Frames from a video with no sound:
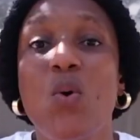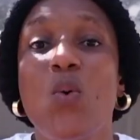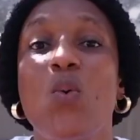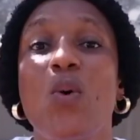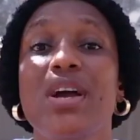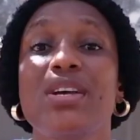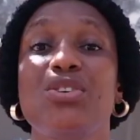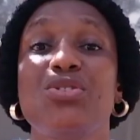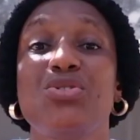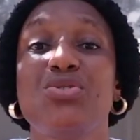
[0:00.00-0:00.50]

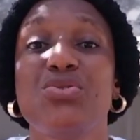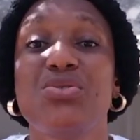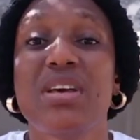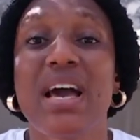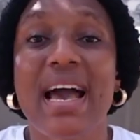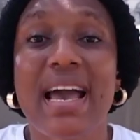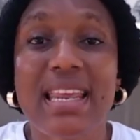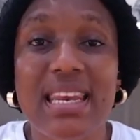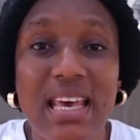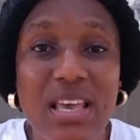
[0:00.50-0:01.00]
why you should
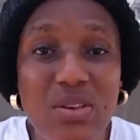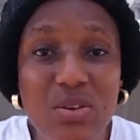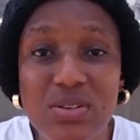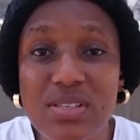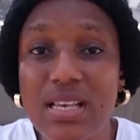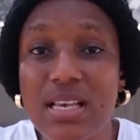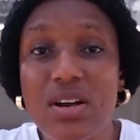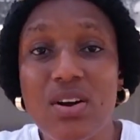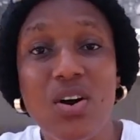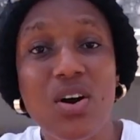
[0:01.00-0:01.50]
either
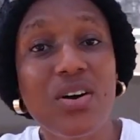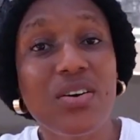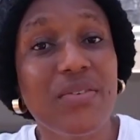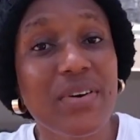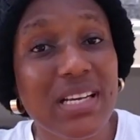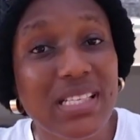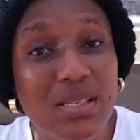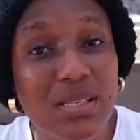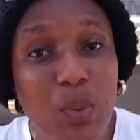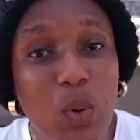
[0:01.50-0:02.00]
use a
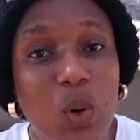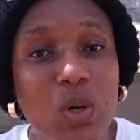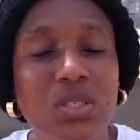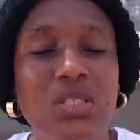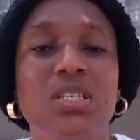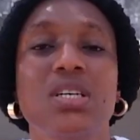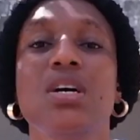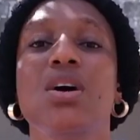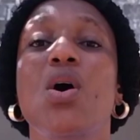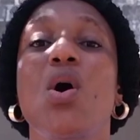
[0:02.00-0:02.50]
concrete
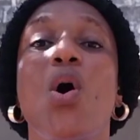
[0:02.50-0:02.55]
pond